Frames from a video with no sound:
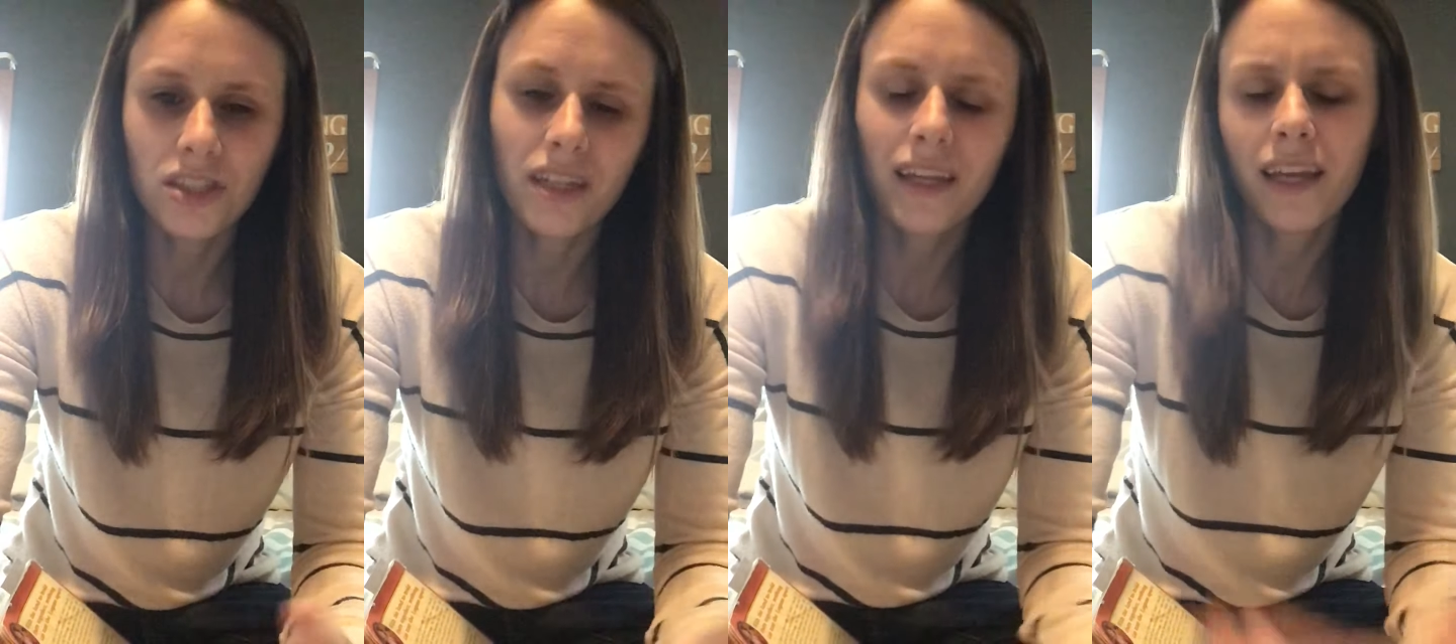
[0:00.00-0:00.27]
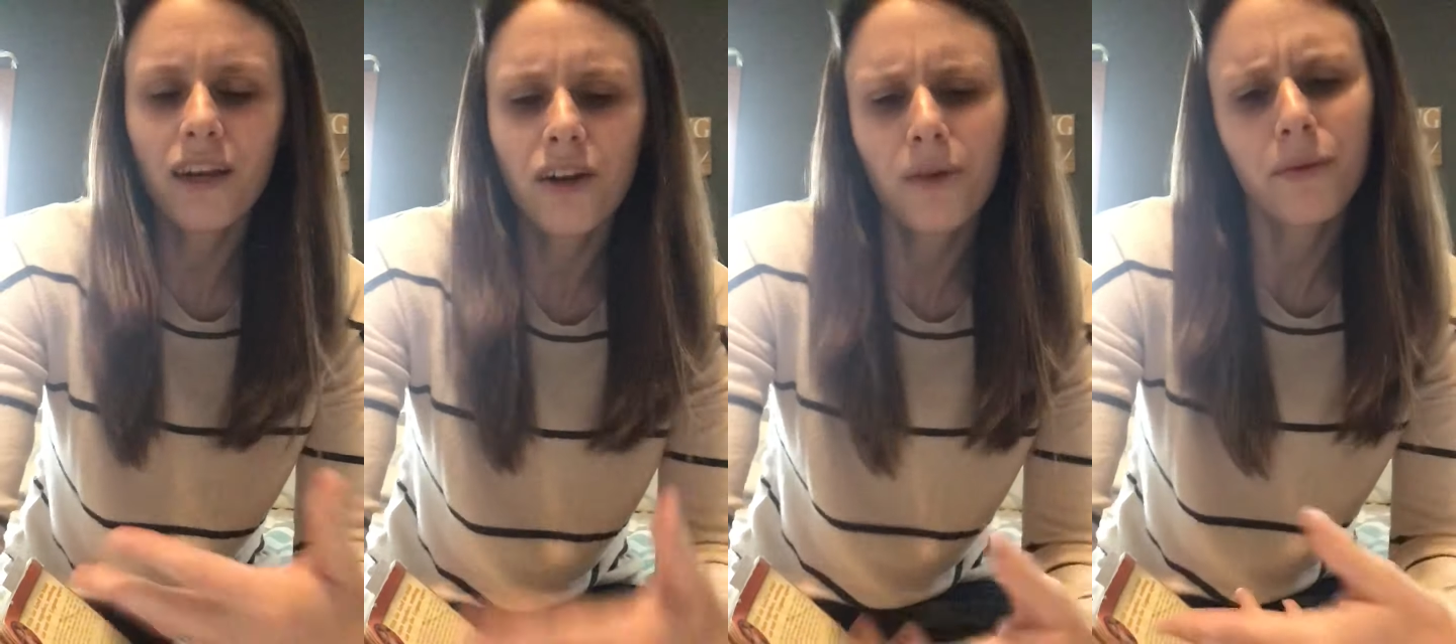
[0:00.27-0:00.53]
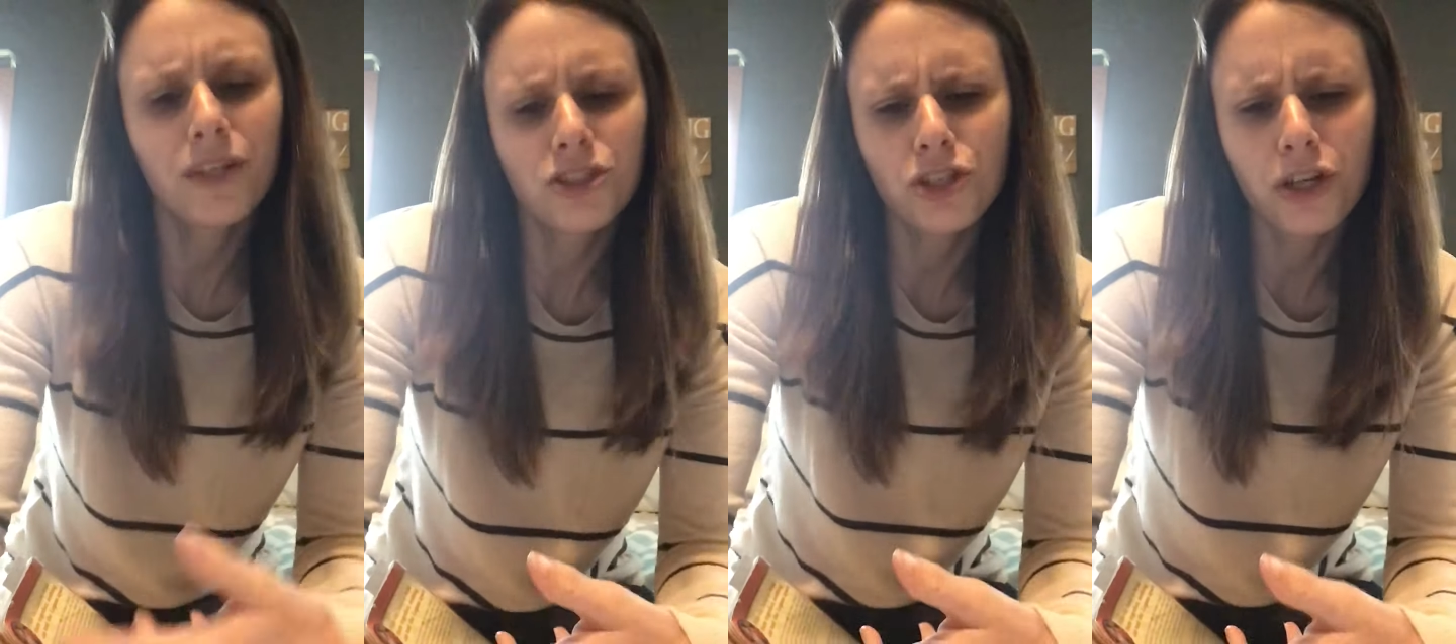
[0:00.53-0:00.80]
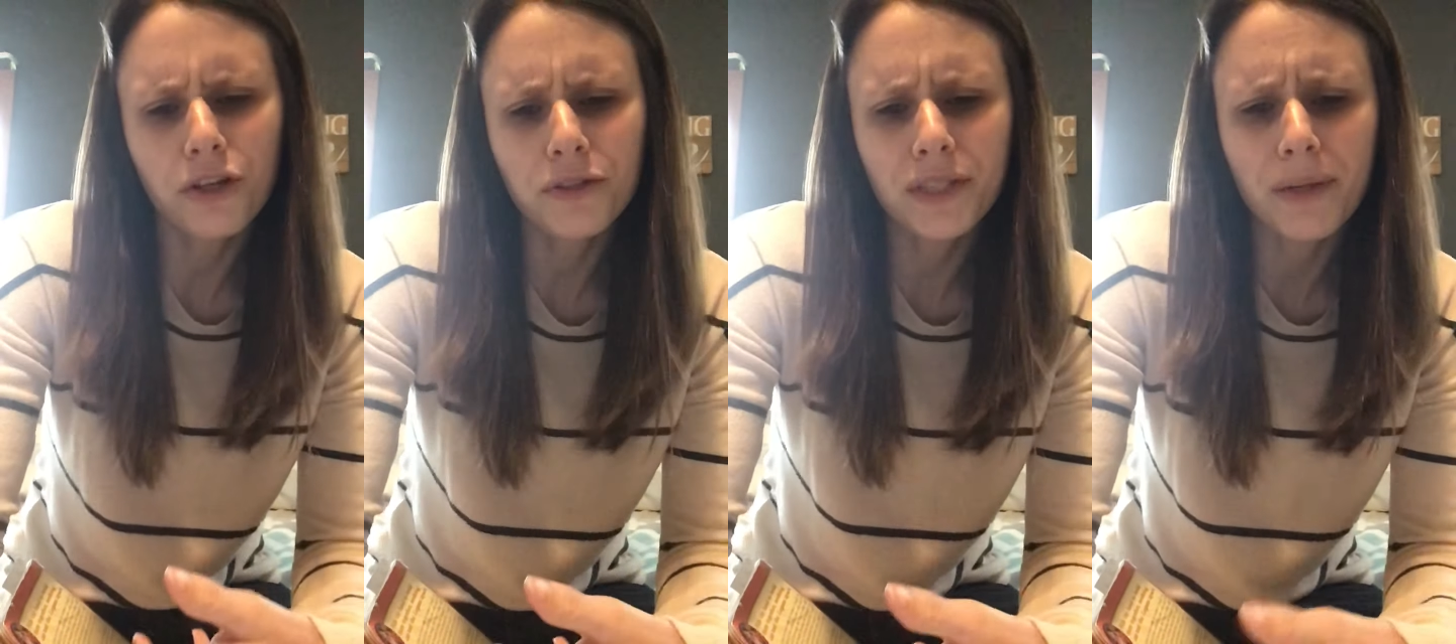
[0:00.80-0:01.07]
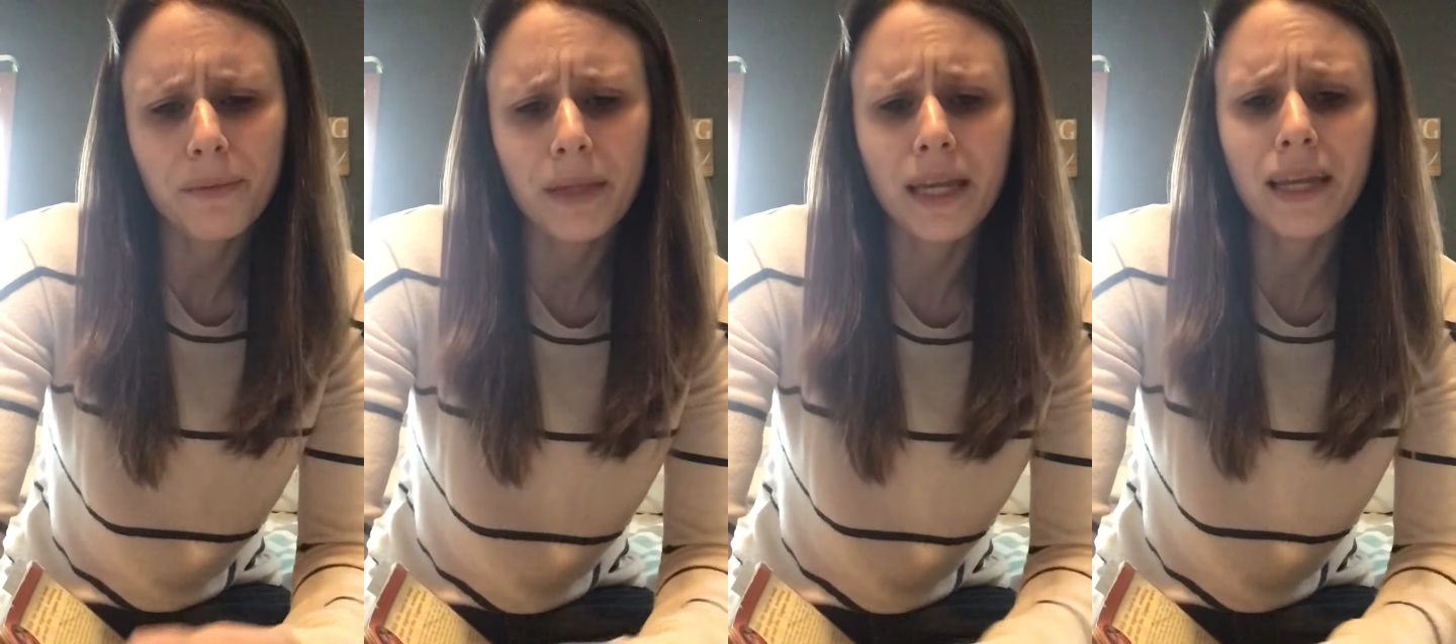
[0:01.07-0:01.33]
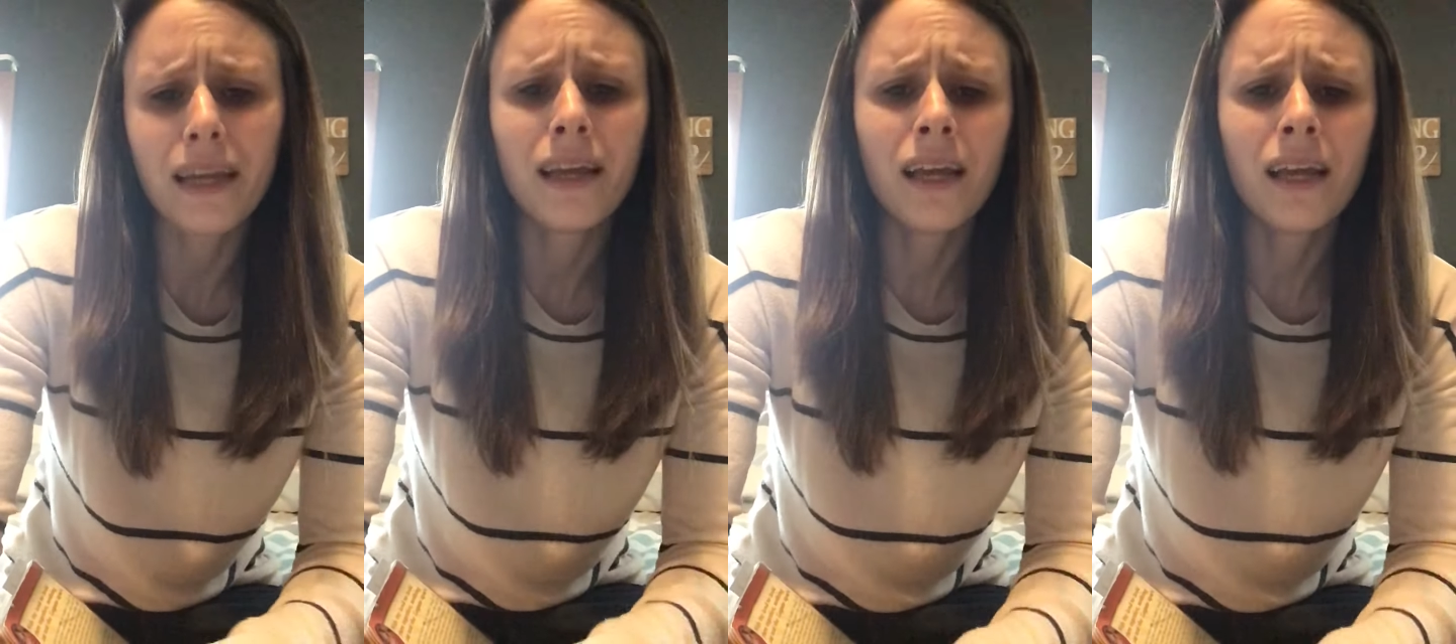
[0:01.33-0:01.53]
like, here, I want to show you something.